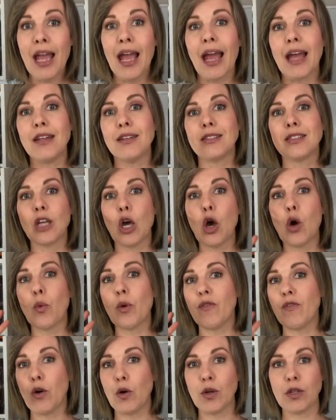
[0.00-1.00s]
And so
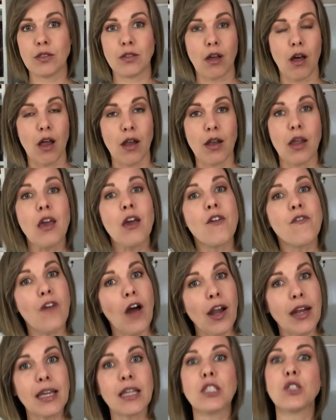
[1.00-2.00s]
we focus on
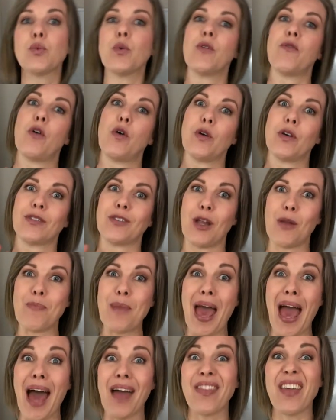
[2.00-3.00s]
phonics, we focus on
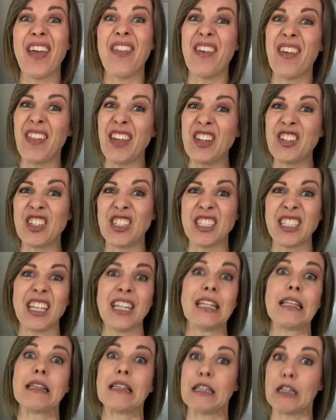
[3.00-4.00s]
math, and then they just
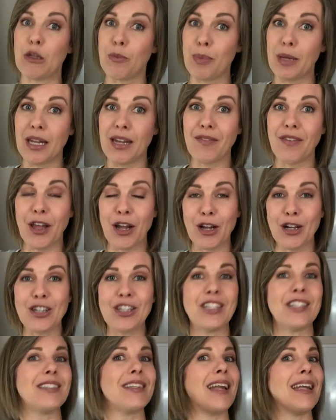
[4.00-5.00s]
get a little bit of
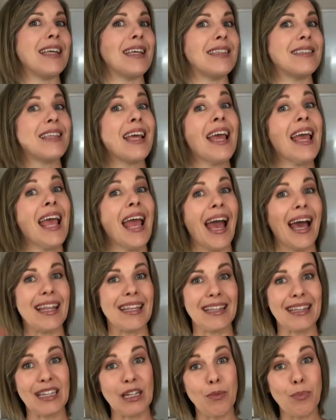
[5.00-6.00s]
heritage studies
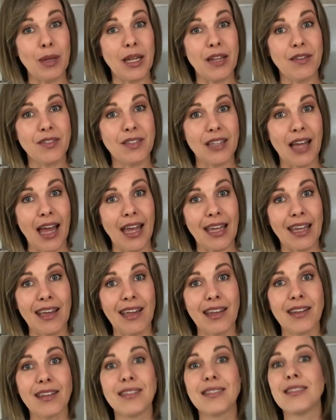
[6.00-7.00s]
and a little bit of
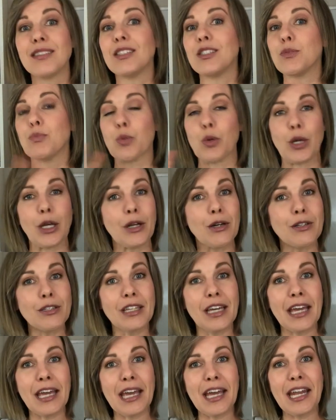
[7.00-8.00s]
science sprinkled
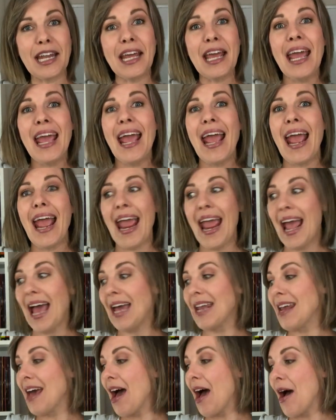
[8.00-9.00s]
in,
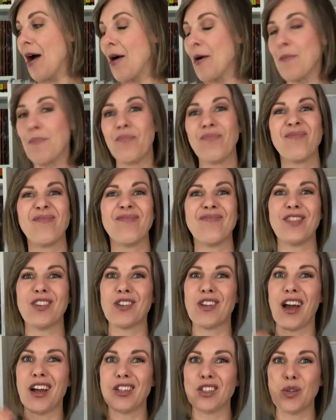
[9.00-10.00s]
and they're
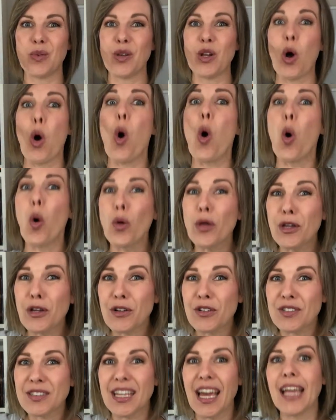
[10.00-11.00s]
not doing a whole
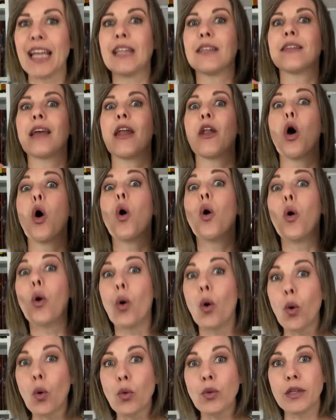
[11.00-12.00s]
year of science and a
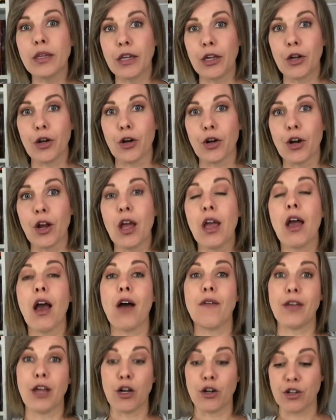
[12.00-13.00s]
whole year
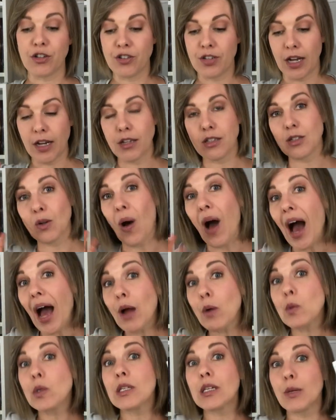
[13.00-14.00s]
of heritage studies. So
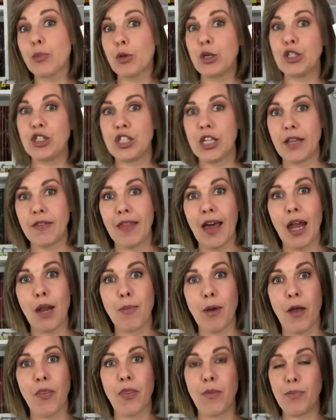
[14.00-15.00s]
I really appreciate that
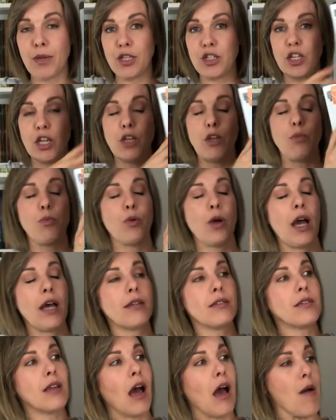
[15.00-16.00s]
about the BJU
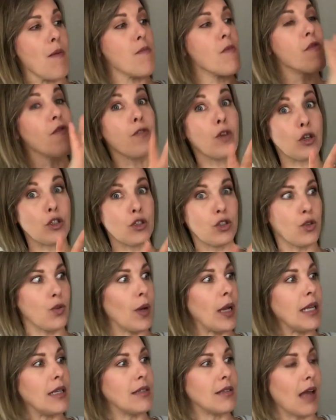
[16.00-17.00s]
Press 1st
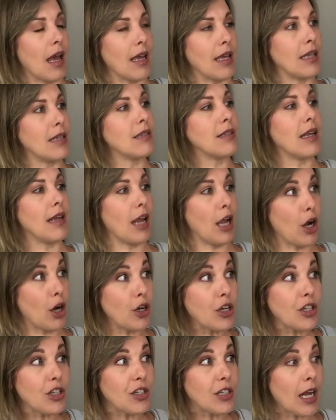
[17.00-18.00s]
grade science and
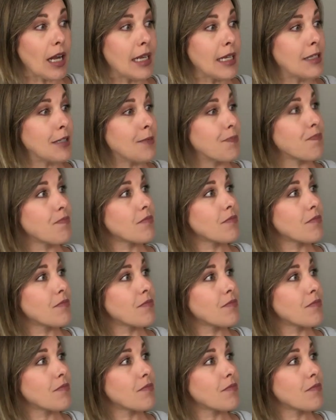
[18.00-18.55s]
heritage studies.